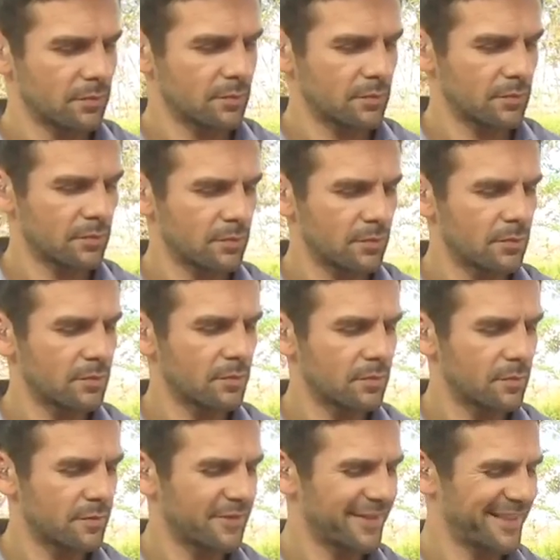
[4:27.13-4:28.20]

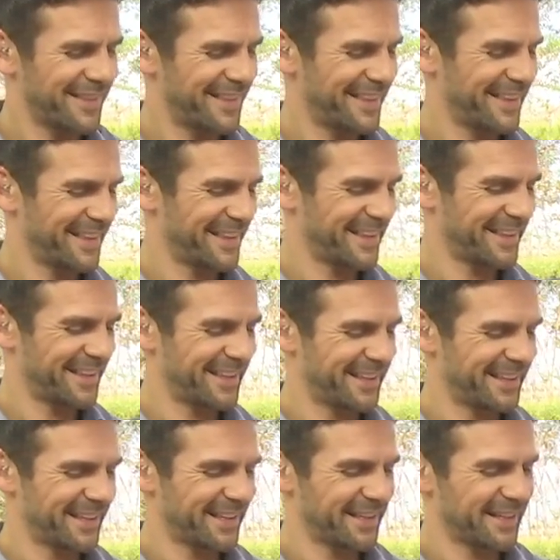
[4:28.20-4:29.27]

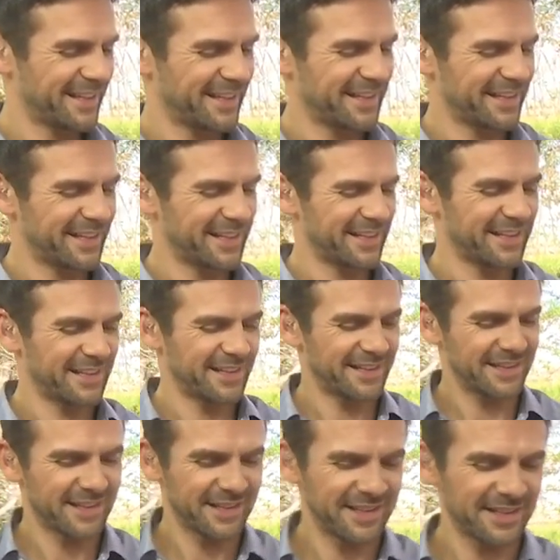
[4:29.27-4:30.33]

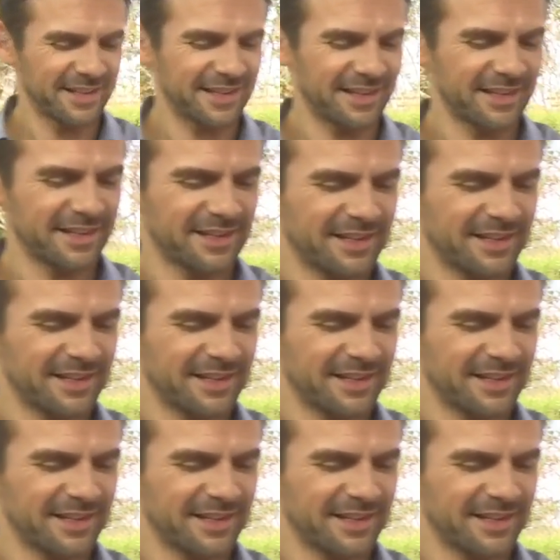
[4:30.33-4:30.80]
(not speaking)